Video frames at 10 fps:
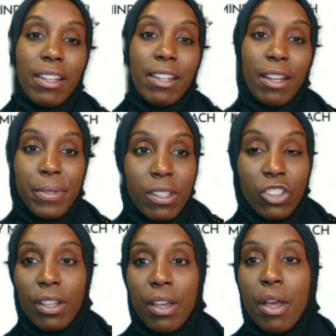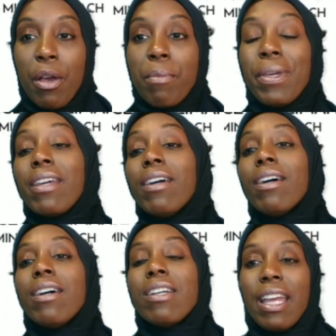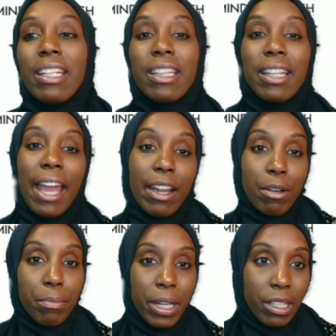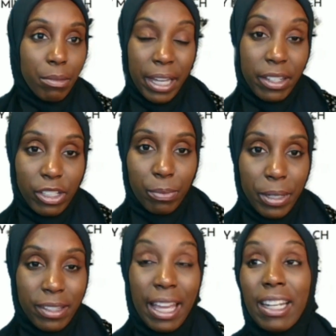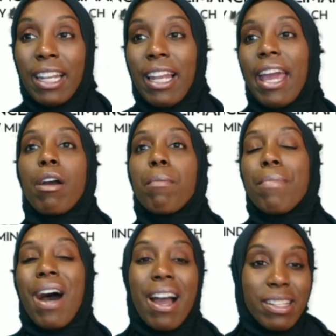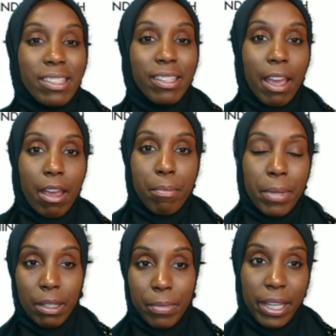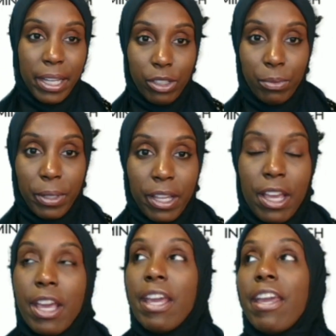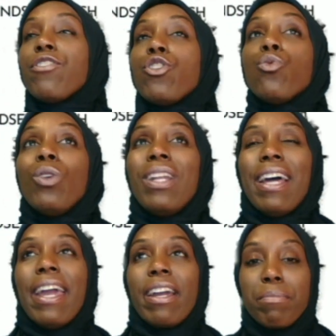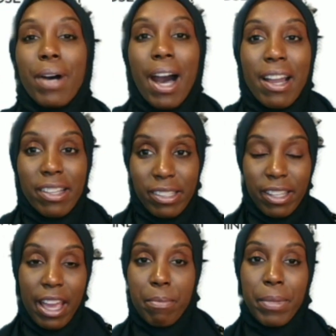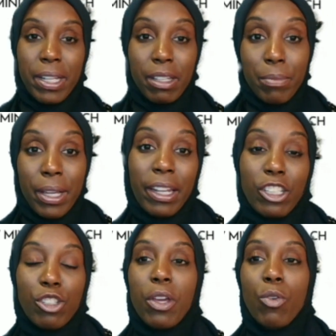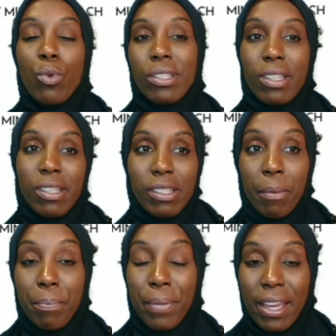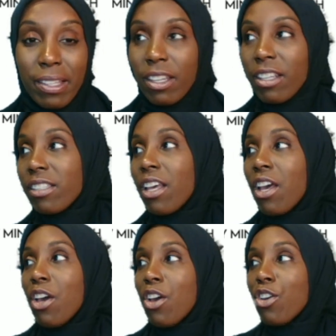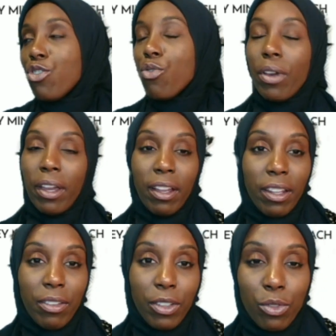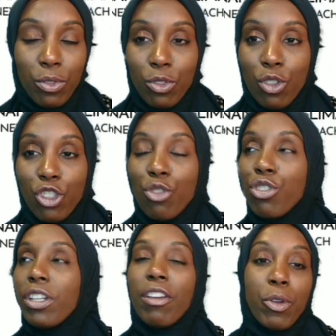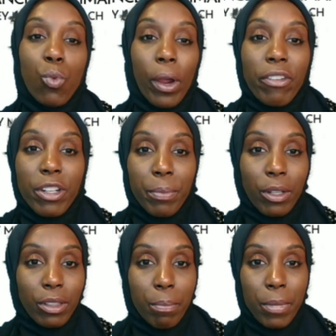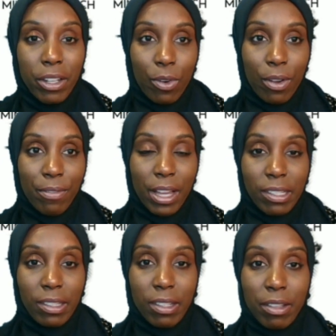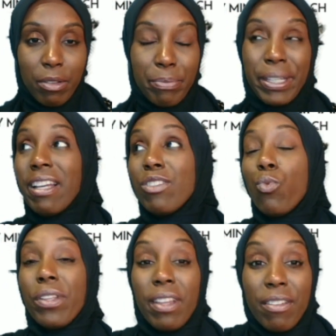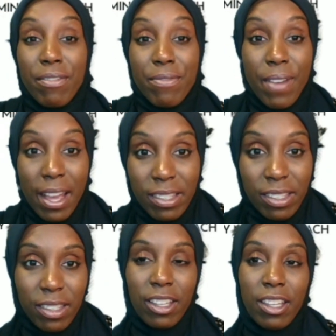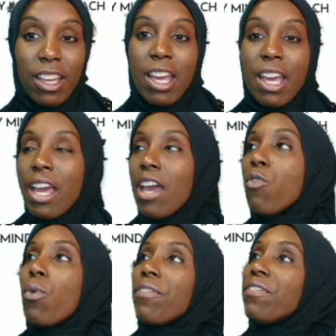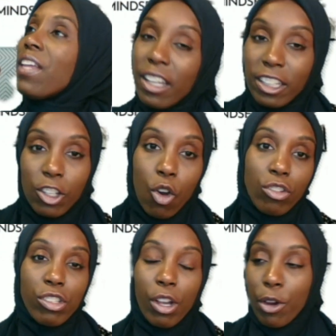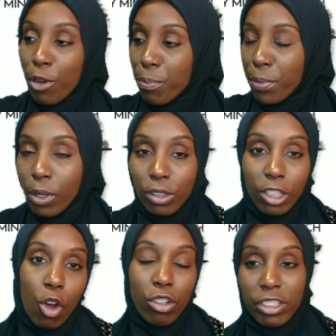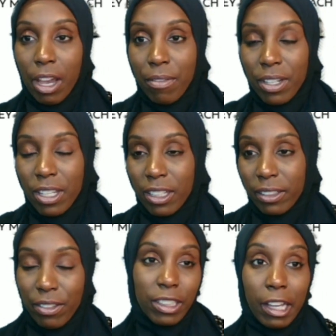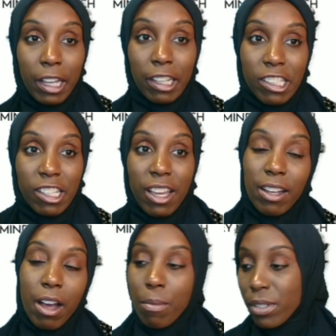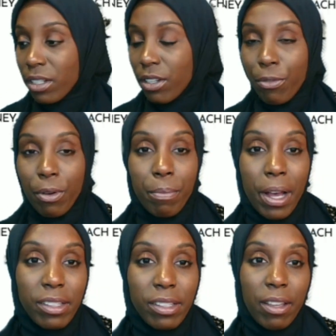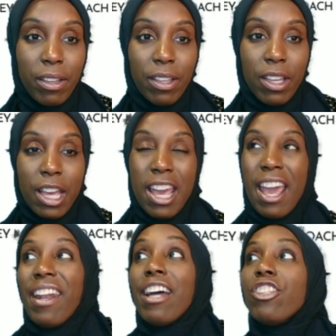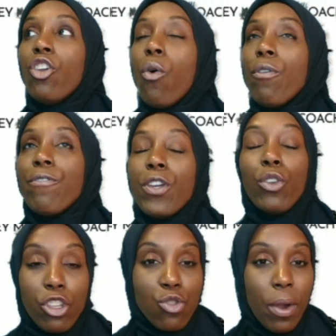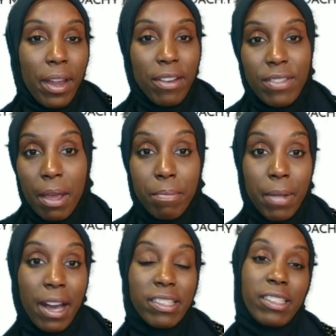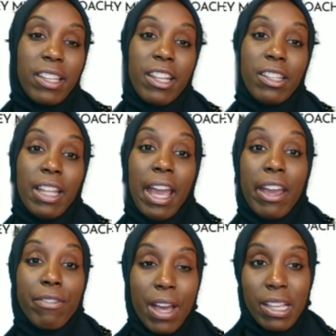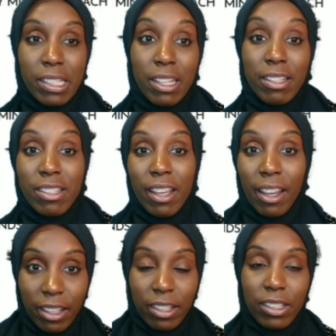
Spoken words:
position because they lack money management. They lack mindset and money management. If you lack mindset and money management, which is the basics, you shouldn't even be worried about the money for investing, because with investing and with thinking long-term, building longevity and leaving legacy, it comes a different mindset. And I don't feel that you have that mindset that investing takes